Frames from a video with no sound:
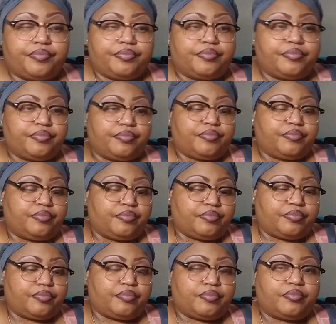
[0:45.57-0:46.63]

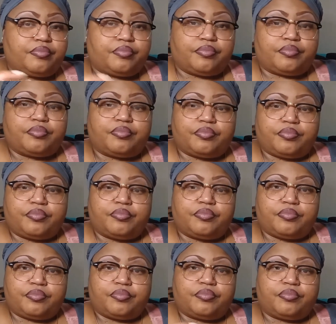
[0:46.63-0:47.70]

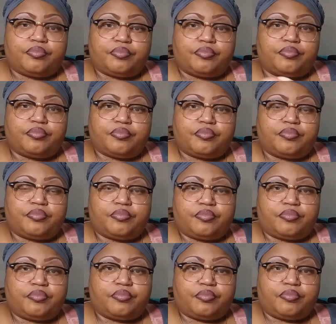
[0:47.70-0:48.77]

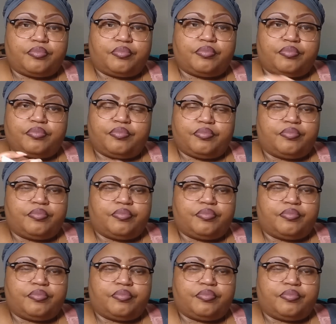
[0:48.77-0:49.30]
(silence)